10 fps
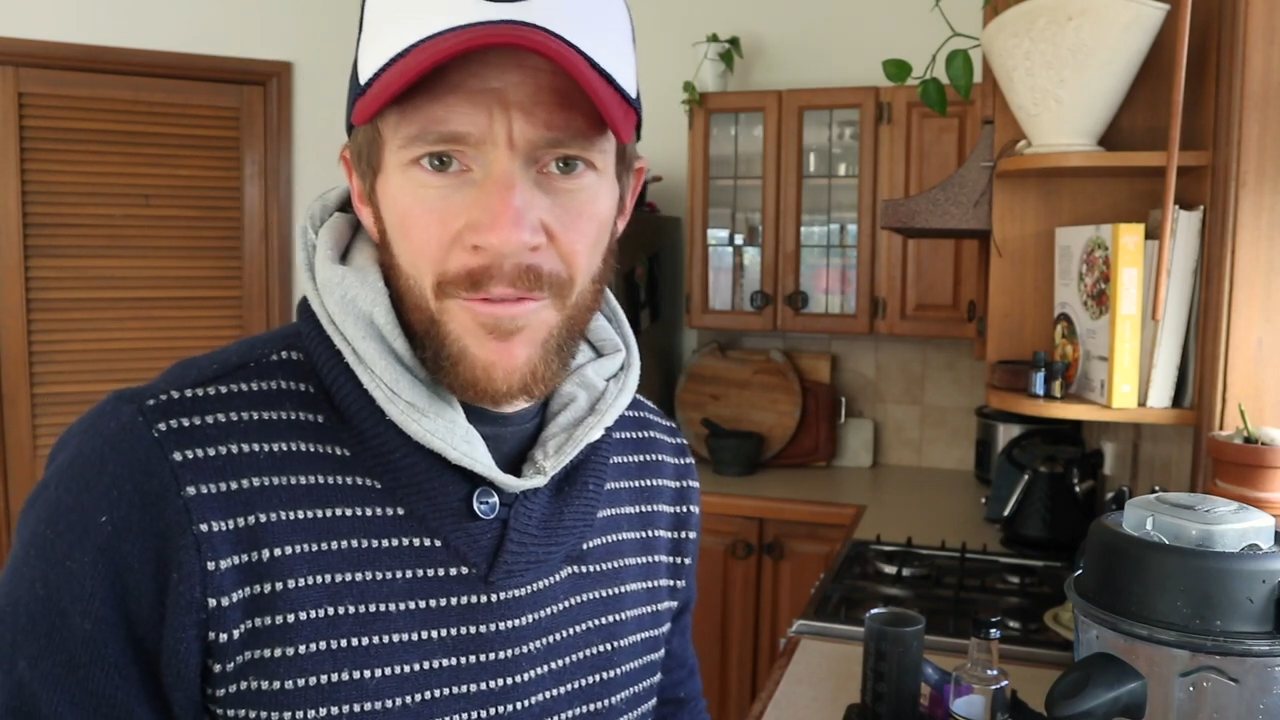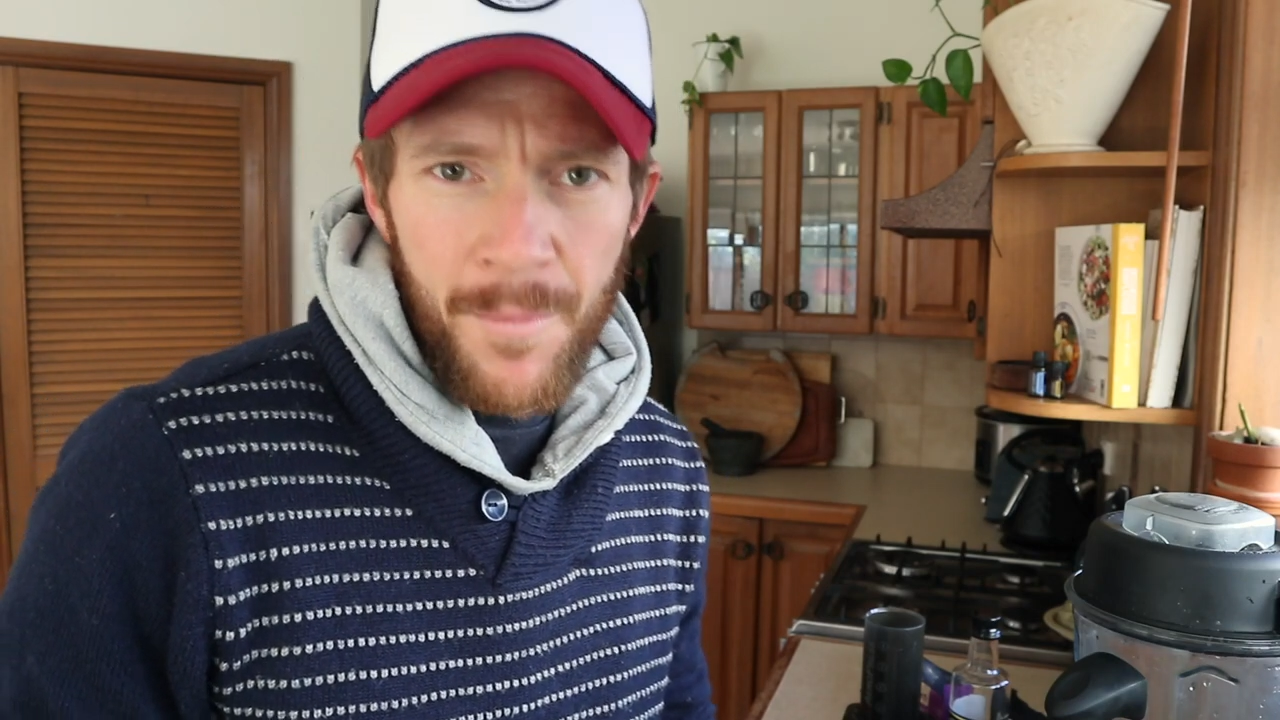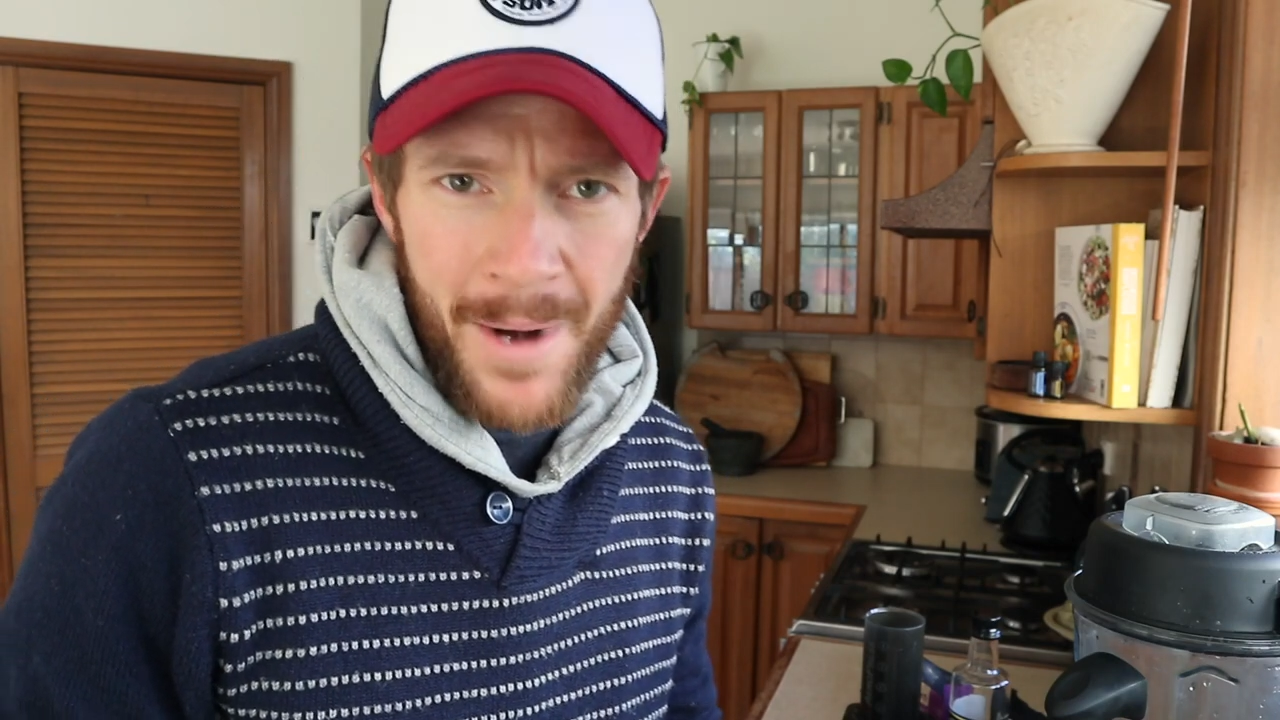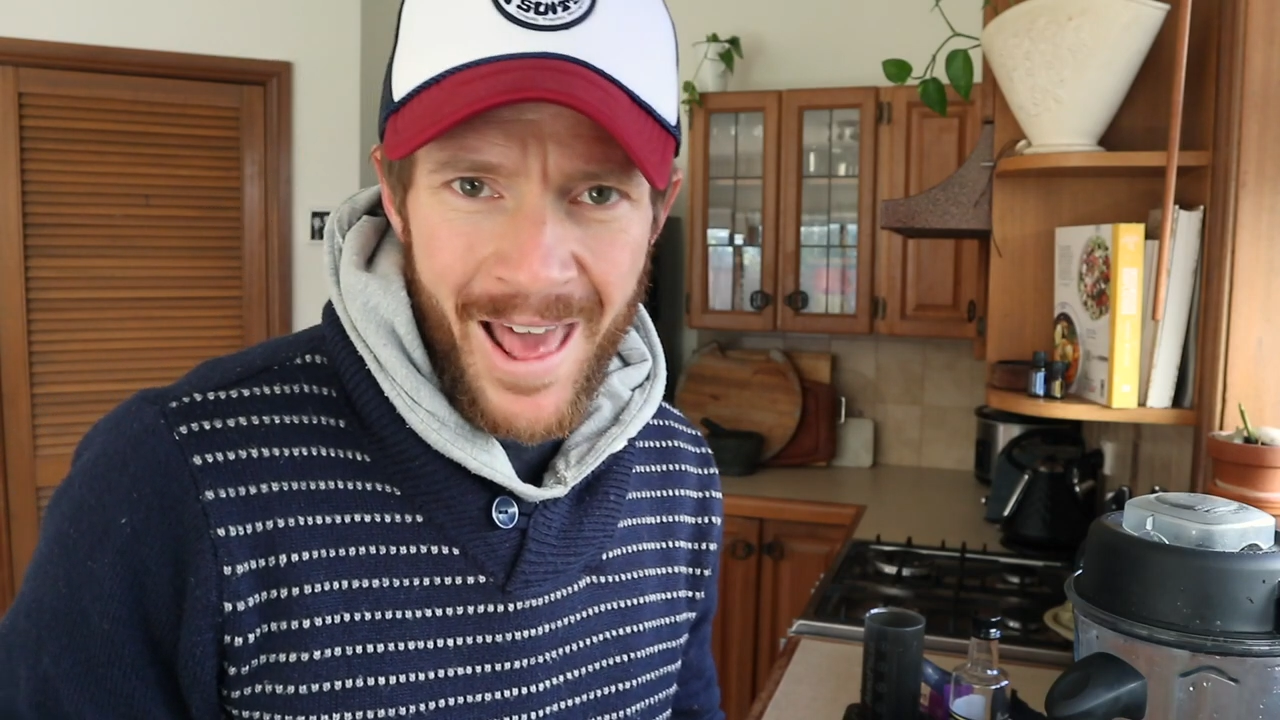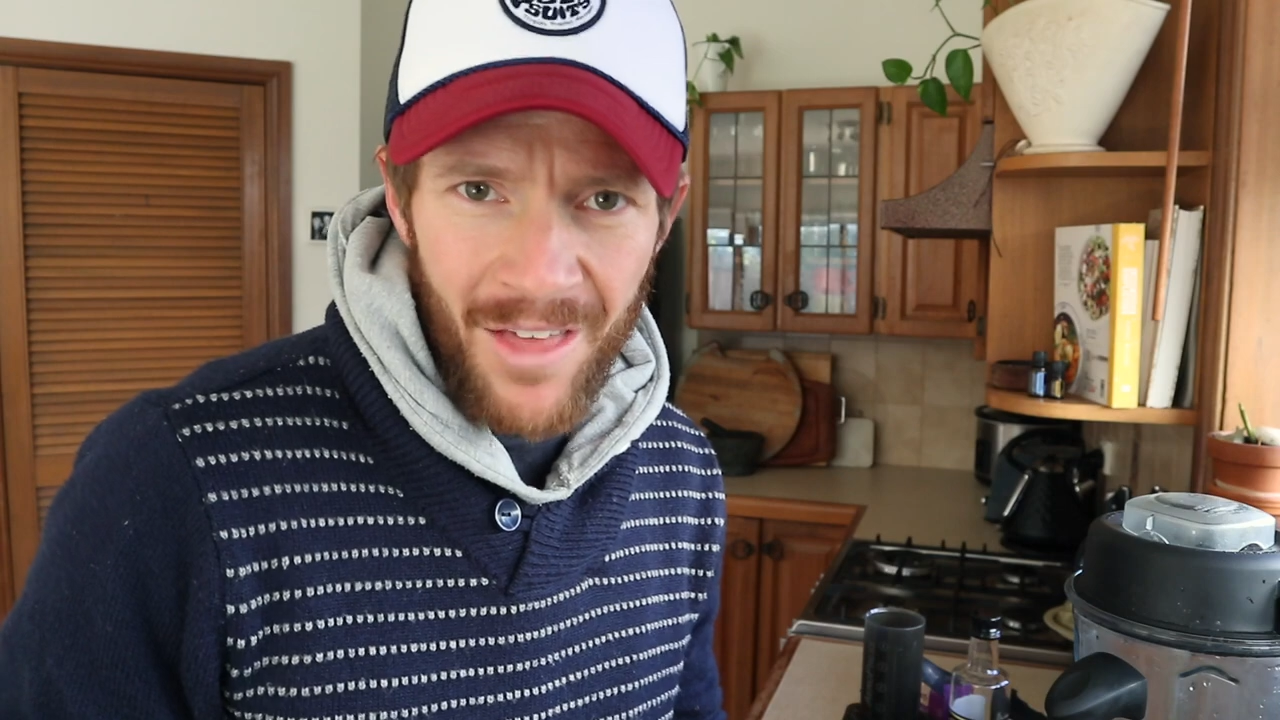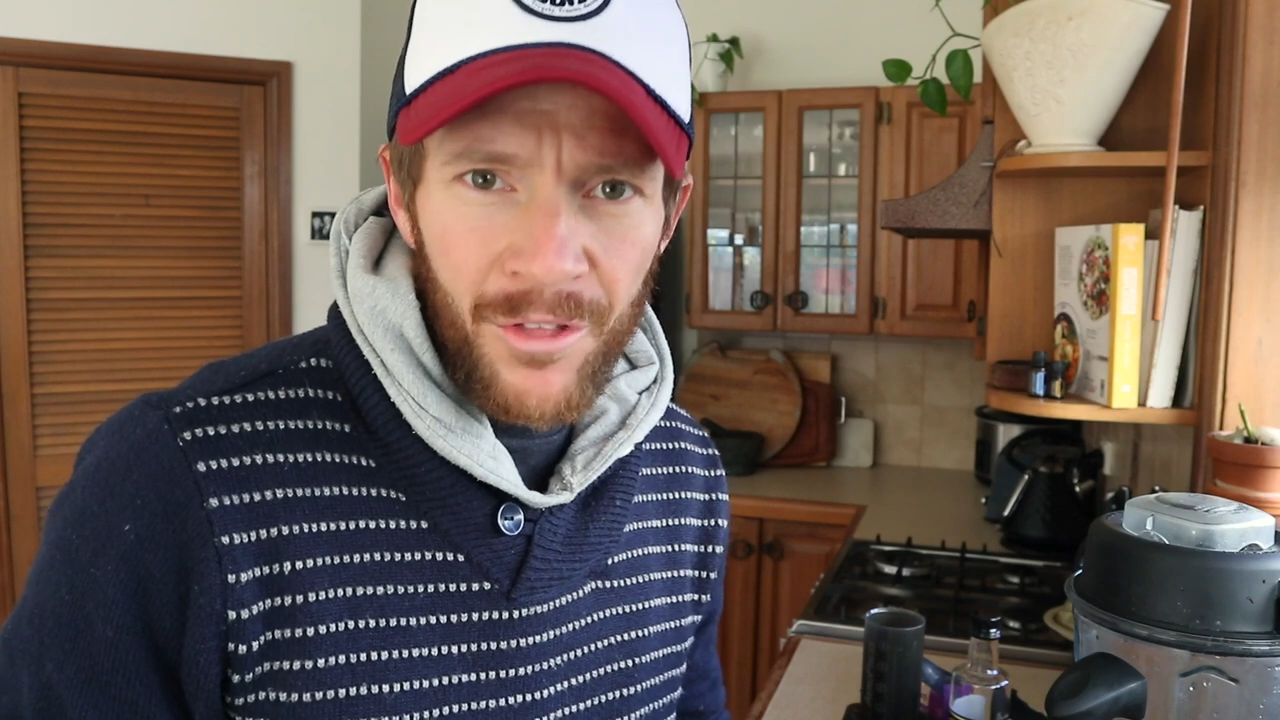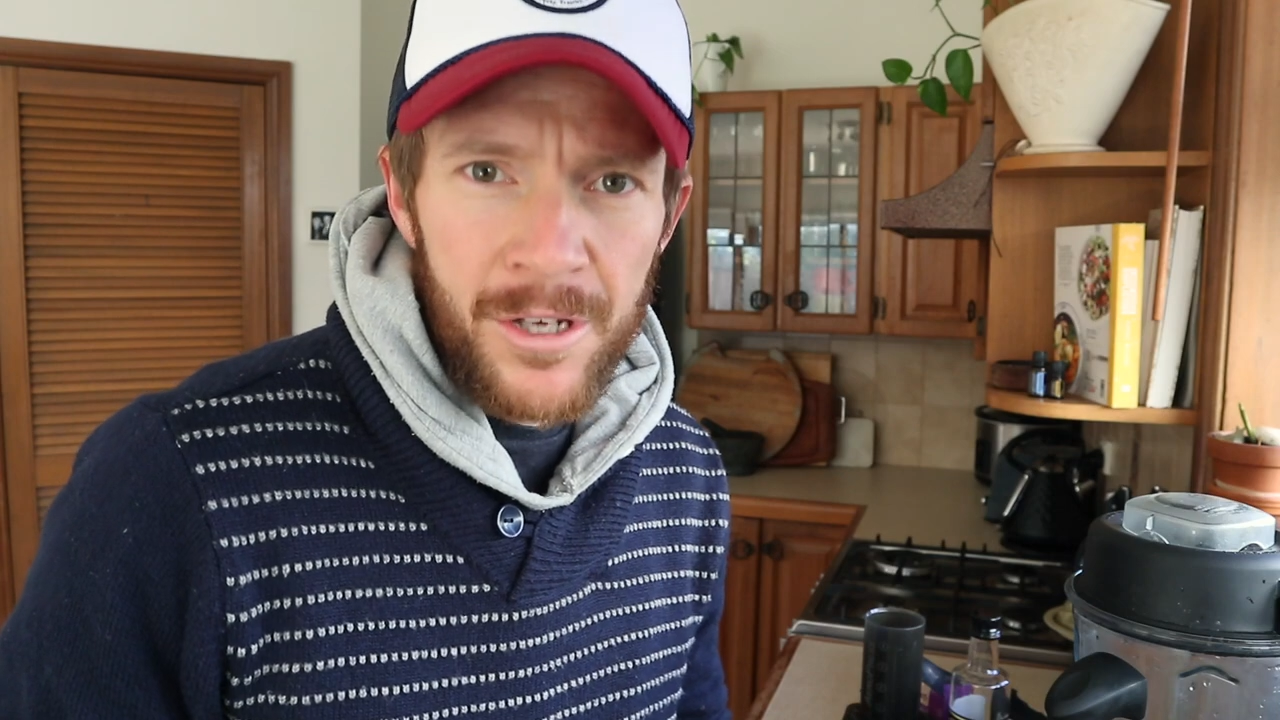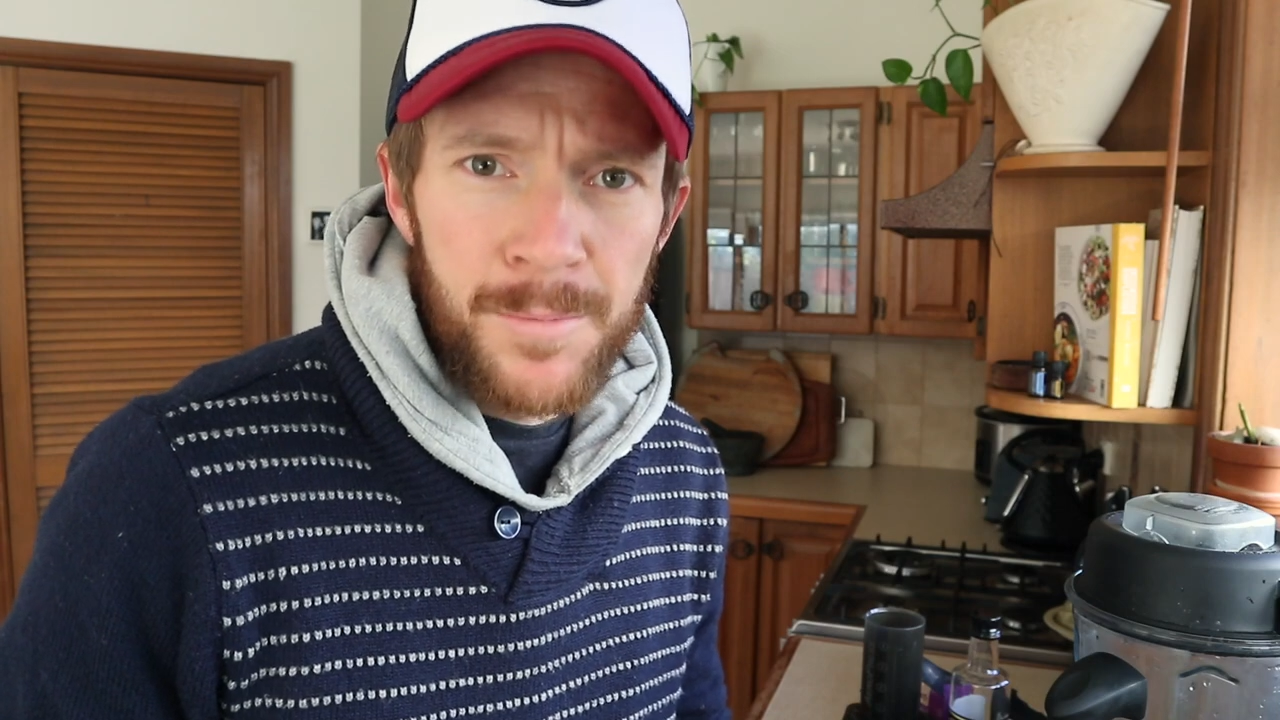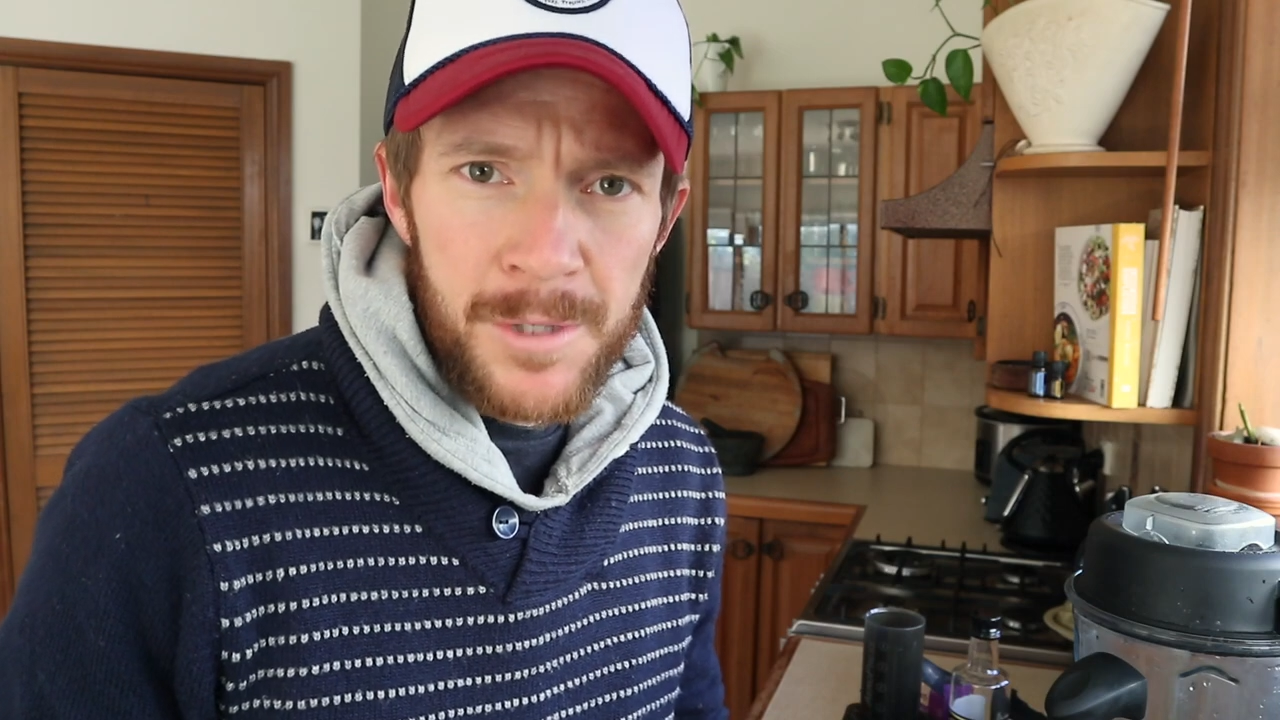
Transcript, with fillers: from an athlete's